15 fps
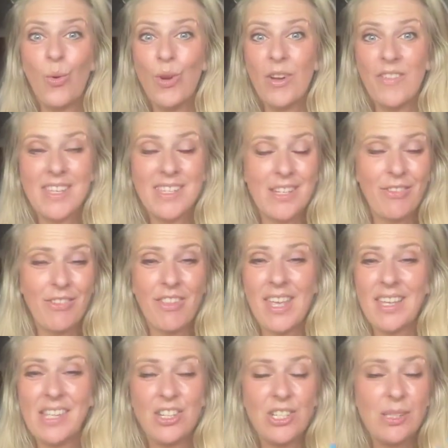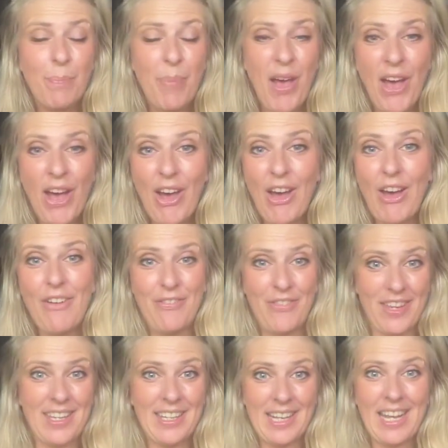All of these different things, they're just
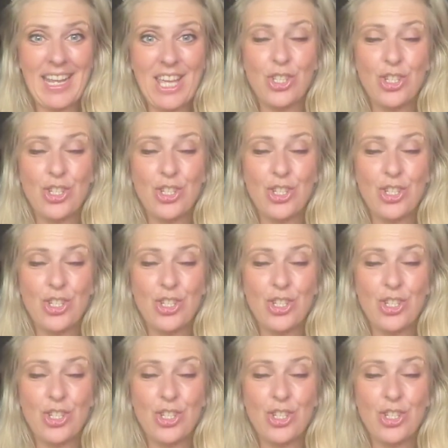perfectly